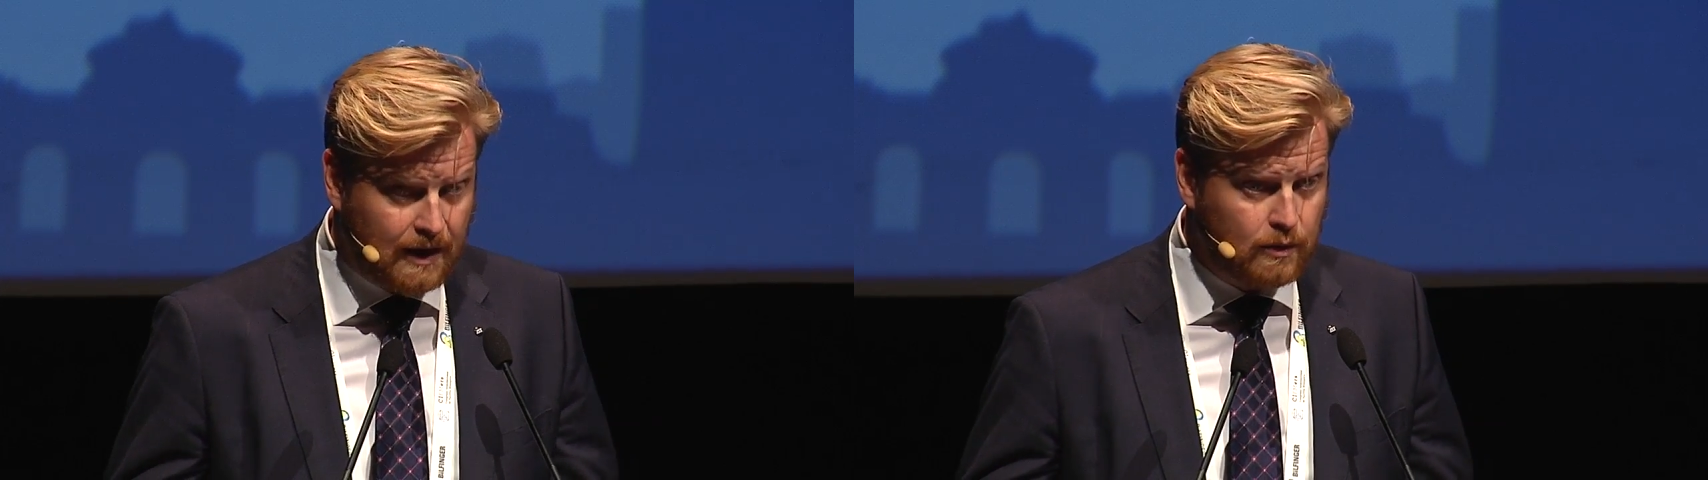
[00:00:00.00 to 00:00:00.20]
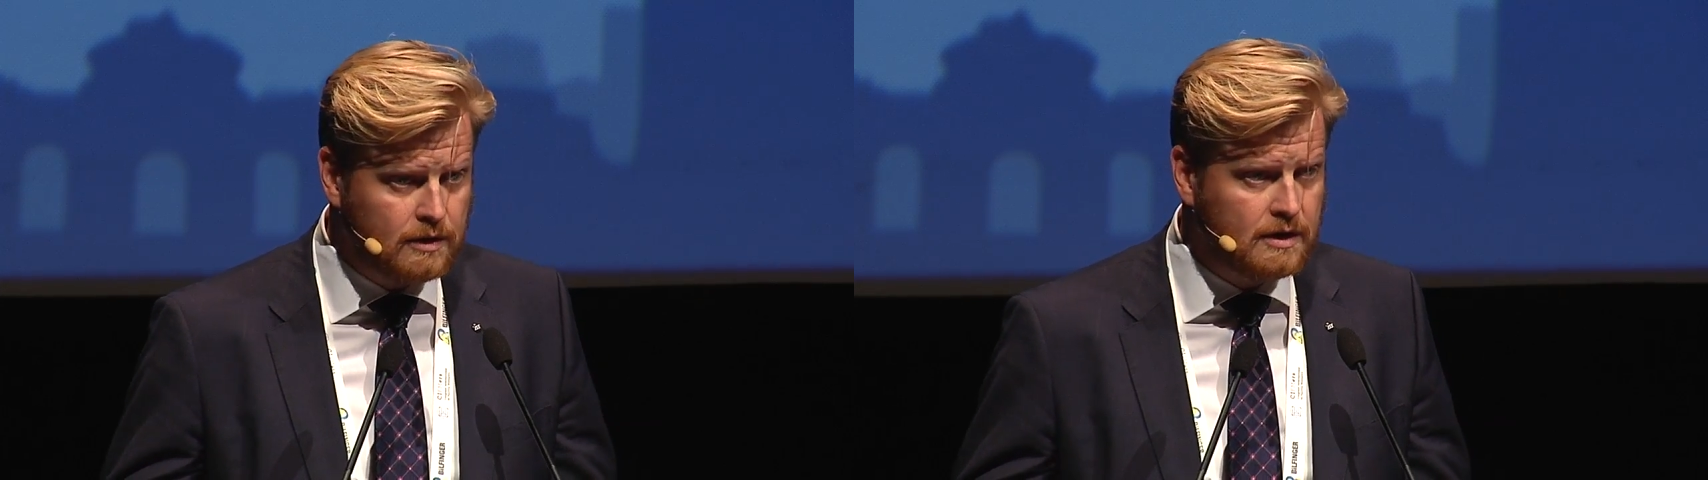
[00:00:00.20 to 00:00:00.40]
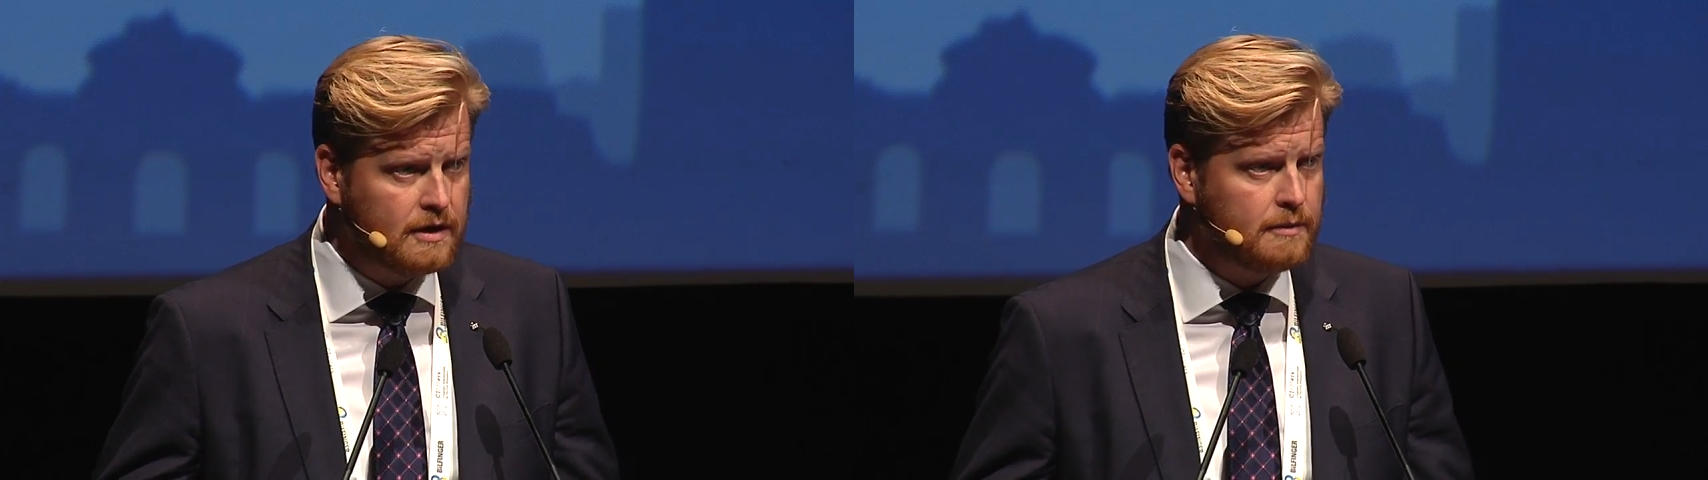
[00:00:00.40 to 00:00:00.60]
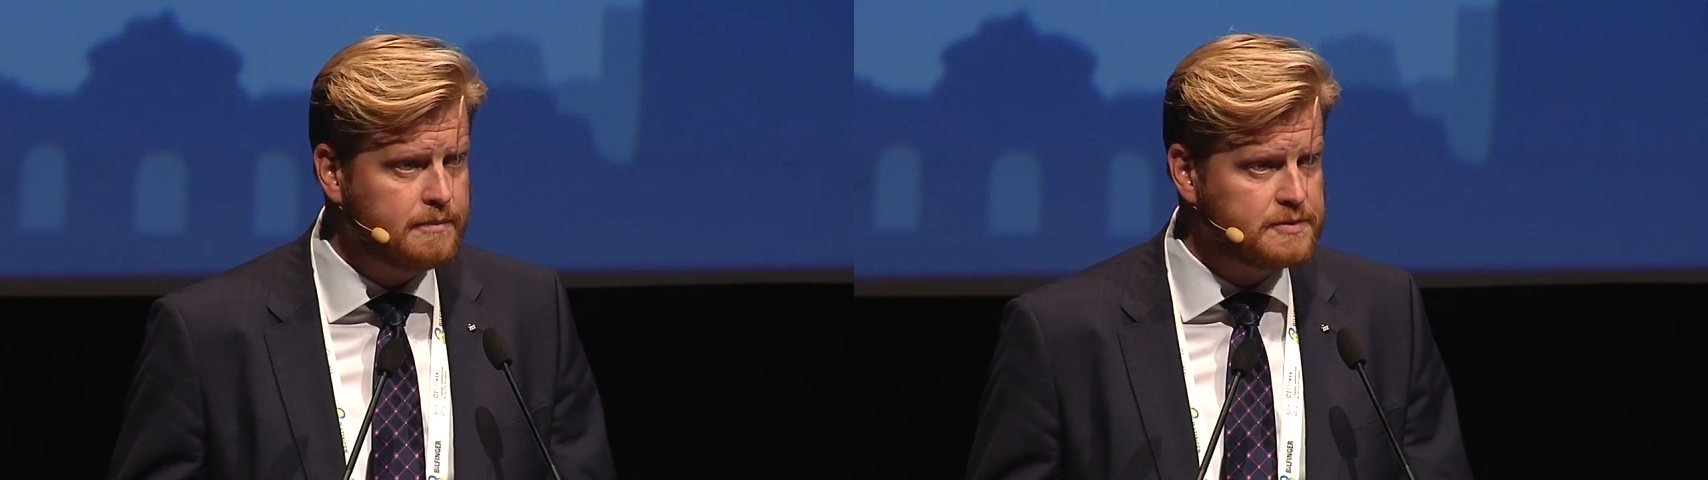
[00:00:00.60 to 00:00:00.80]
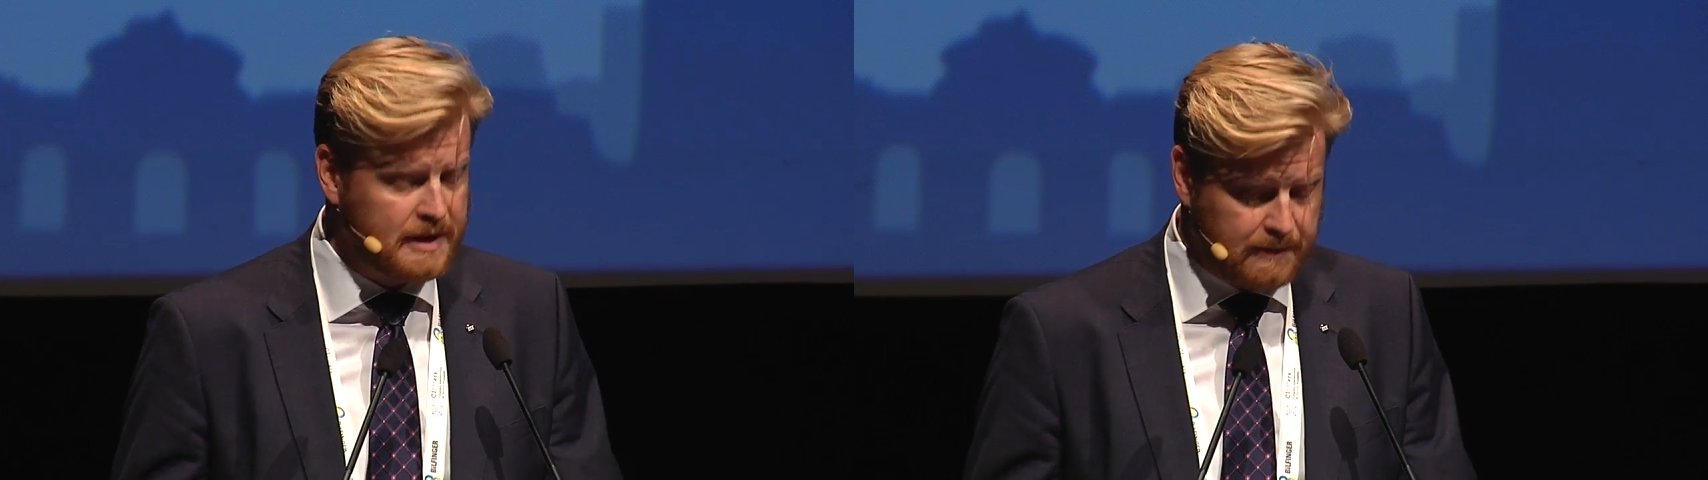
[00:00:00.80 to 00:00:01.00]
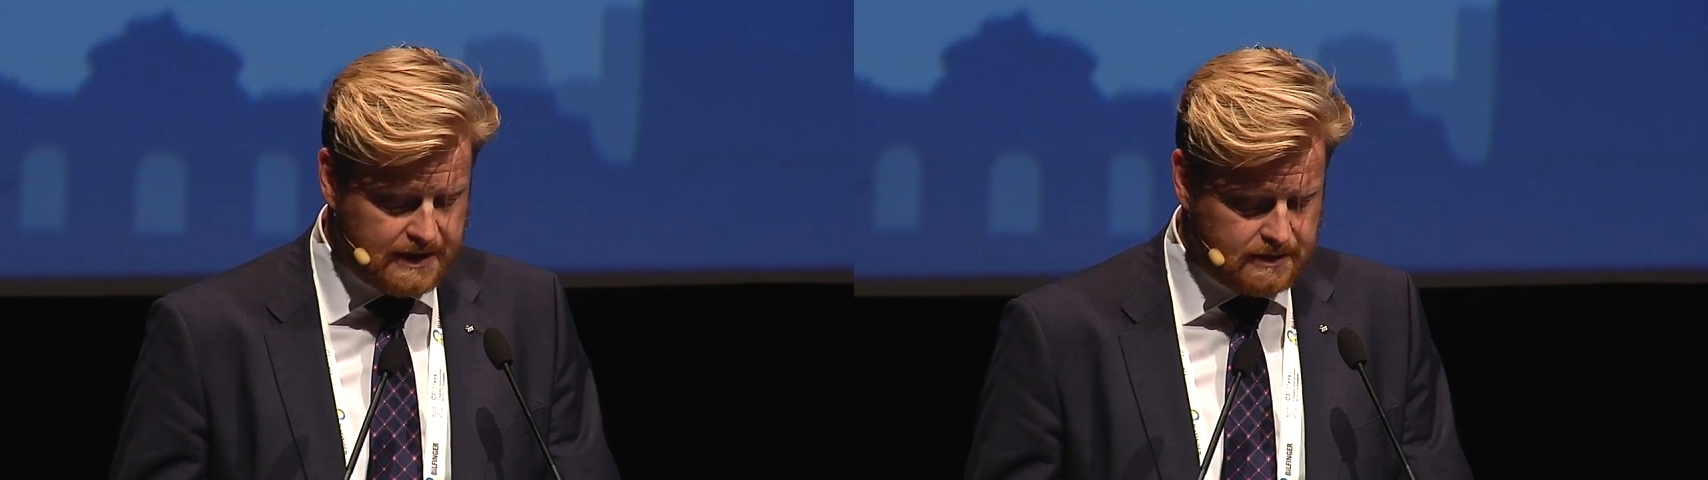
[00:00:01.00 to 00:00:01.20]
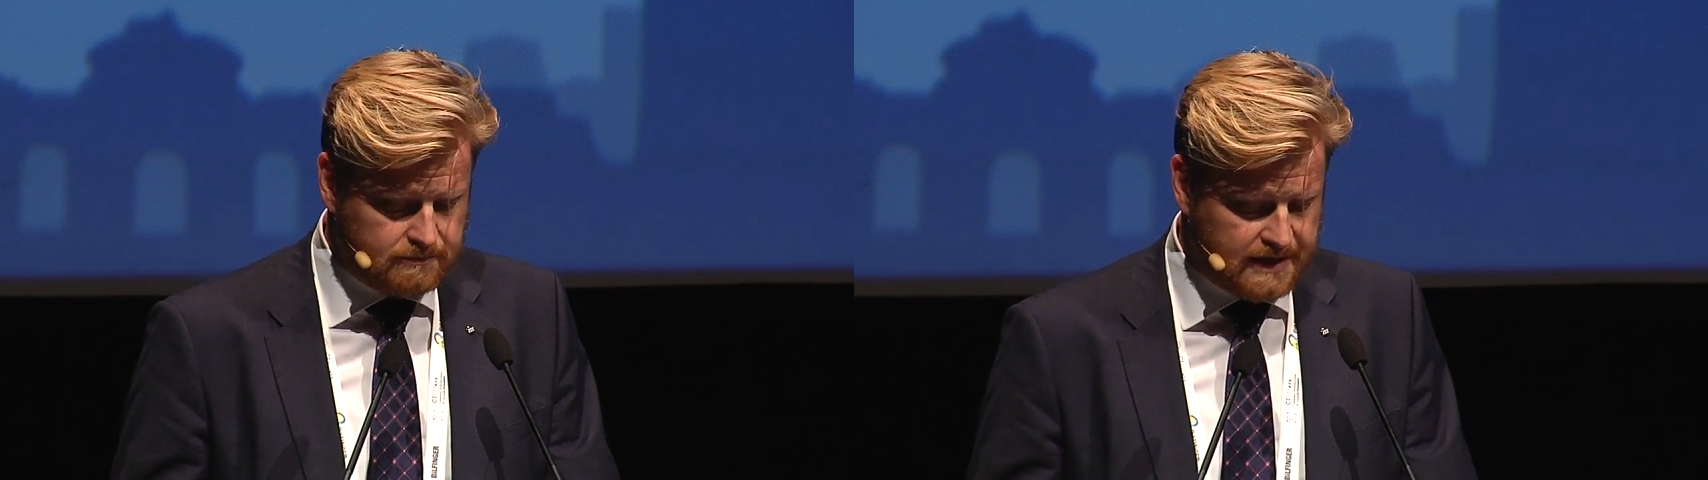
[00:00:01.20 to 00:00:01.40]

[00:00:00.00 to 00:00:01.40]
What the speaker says: I will spend my